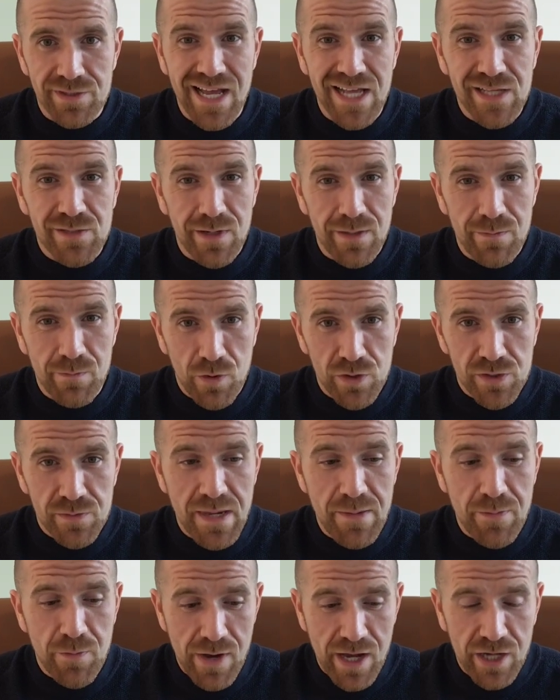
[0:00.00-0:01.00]
That's why most
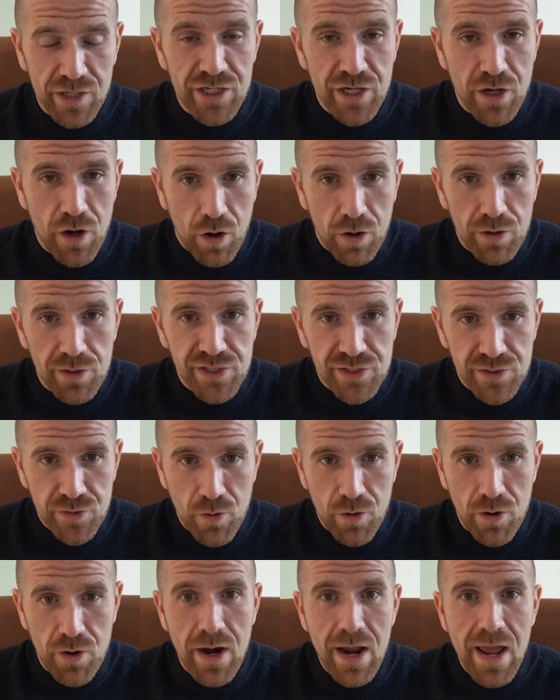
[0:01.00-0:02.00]
people actually are
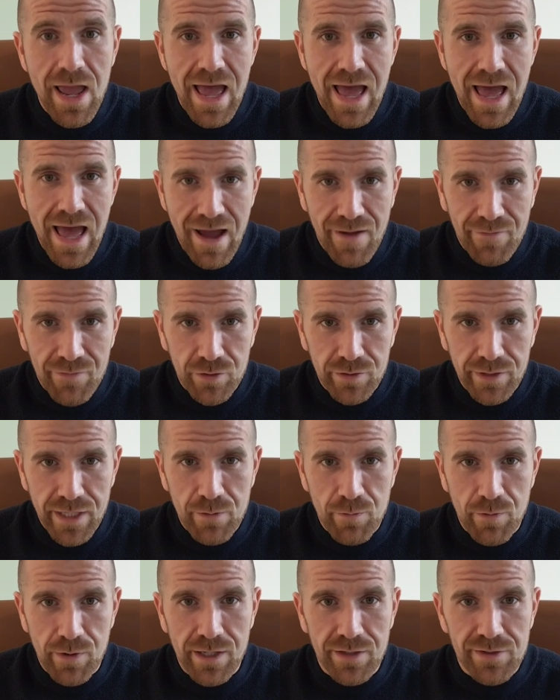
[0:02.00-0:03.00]
sore after
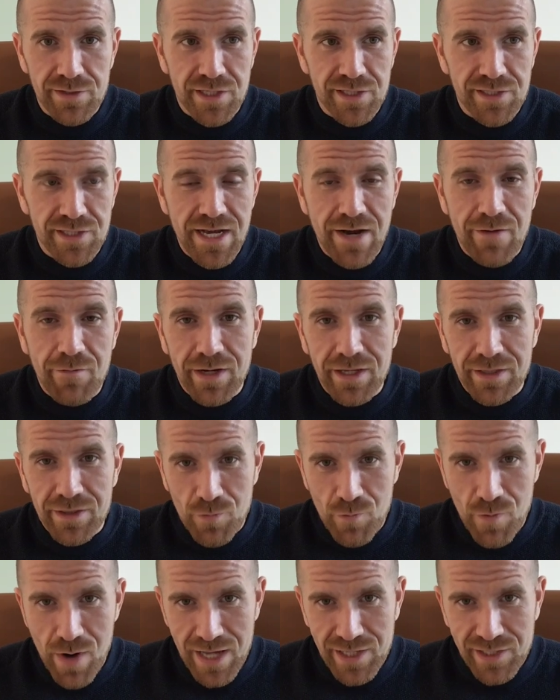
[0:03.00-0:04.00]
leg workouts because they never get to
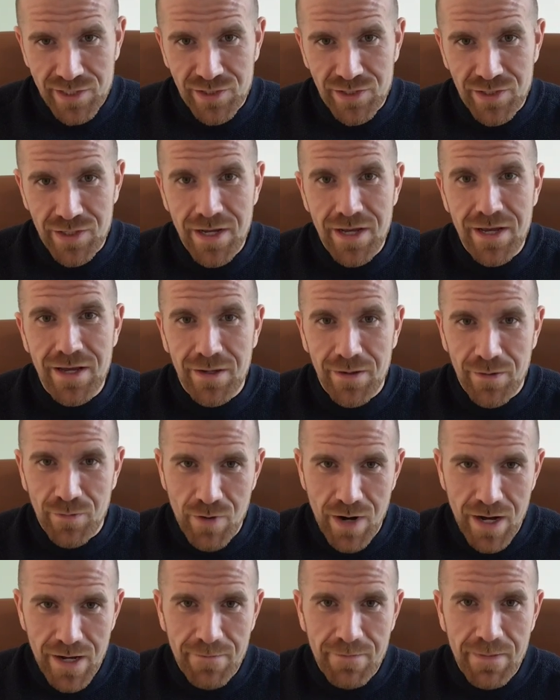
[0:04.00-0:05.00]
rest.
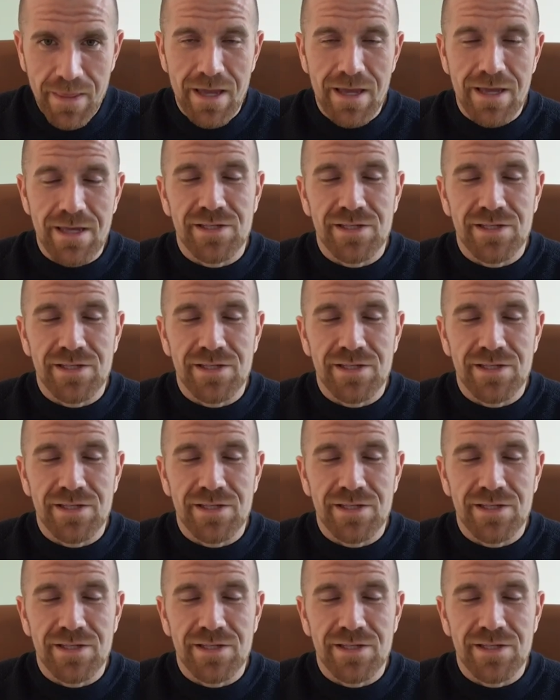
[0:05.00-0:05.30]
Right.